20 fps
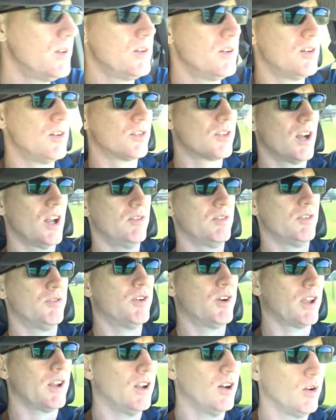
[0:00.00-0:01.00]
you're just gonna have to
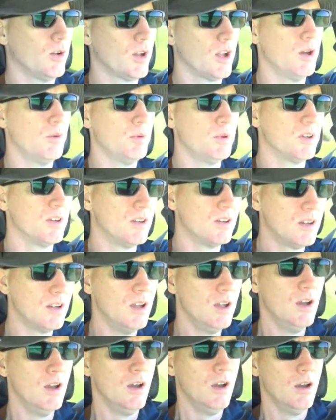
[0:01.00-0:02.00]
freaking hold up and
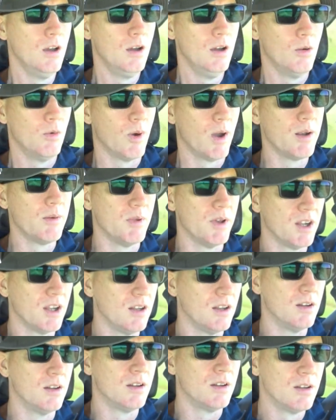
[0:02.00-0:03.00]
wait a minute.
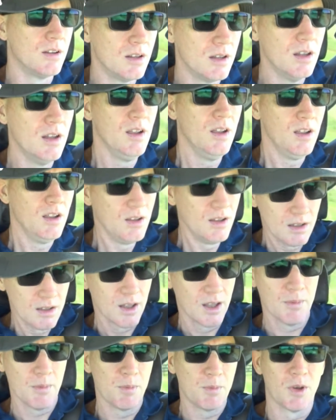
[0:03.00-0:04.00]

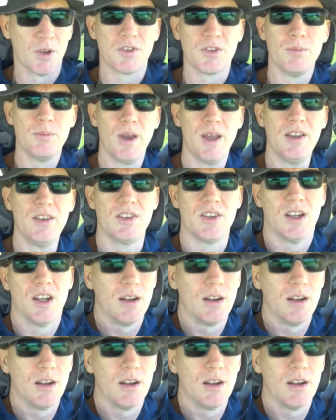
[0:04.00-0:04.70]
Let me put some bass in it.